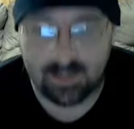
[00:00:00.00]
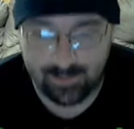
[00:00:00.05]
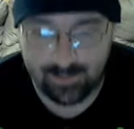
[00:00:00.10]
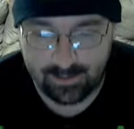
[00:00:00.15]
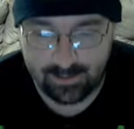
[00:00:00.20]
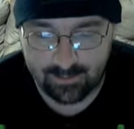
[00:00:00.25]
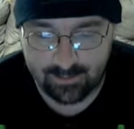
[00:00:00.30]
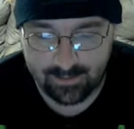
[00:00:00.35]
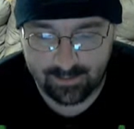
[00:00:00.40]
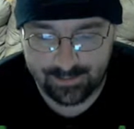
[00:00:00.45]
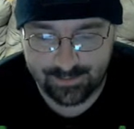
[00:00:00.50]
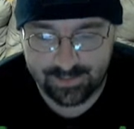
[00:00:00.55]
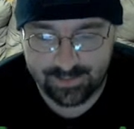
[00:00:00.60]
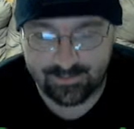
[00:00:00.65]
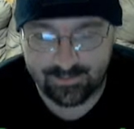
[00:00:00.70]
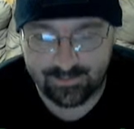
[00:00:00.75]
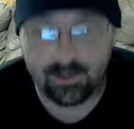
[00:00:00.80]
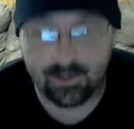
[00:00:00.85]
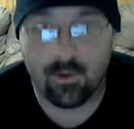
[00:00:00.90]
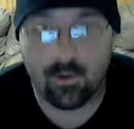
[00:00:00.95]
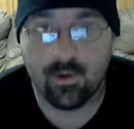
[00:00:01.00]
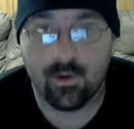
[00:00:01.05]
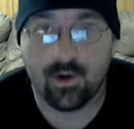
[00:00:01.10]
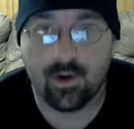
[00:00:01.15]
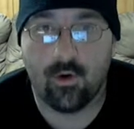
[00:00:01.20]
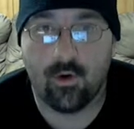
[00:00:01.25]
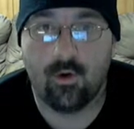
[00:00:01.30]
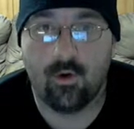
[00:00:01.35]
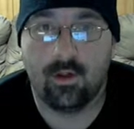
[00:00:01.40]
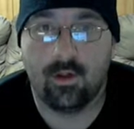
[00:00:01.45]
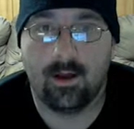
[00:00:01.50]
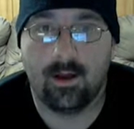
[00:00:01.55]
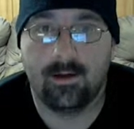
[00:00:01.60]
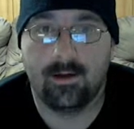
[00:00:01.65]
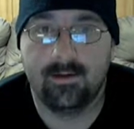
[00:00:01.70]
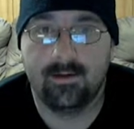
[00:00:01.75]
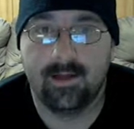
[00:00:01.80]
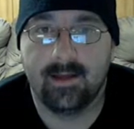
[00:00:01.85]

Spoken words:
I mean, look, there's even Coca-Cola,